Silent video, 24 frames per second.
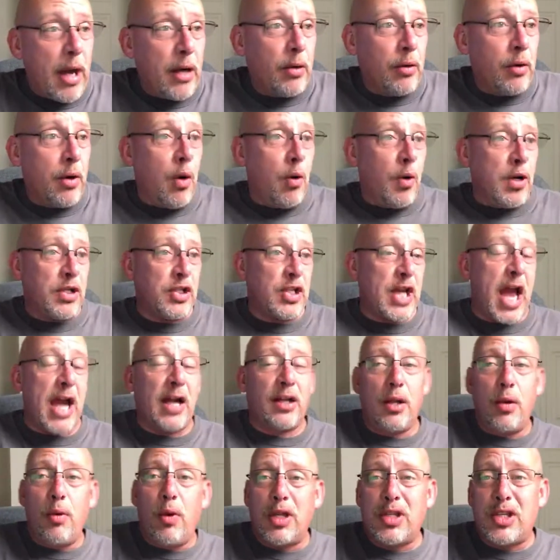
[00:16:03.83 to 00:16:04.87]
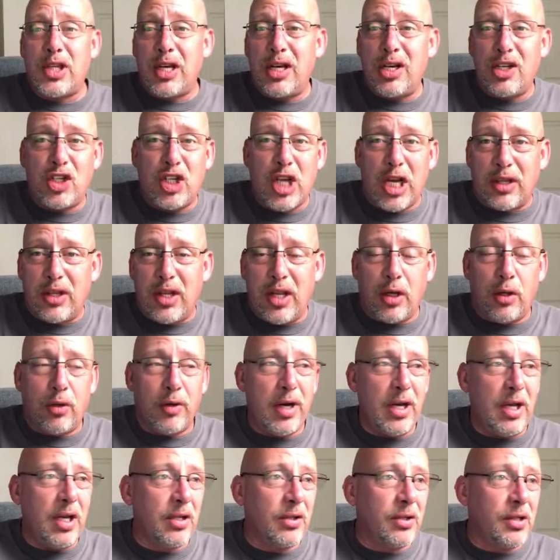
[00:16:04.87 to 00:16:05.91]
I don't know exactly what's in it. Check the
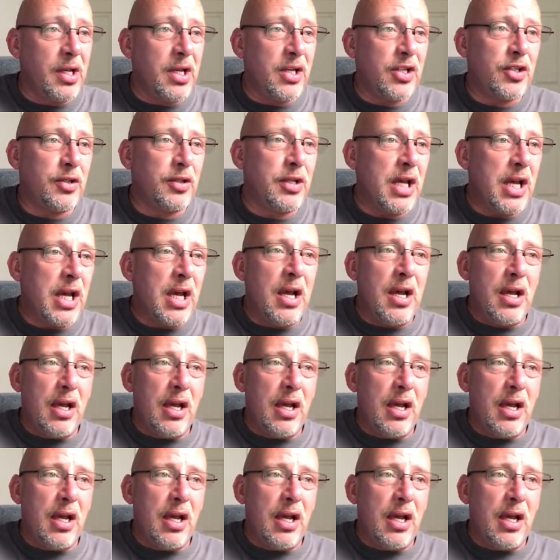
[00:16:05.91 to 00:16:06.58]
ingredient list.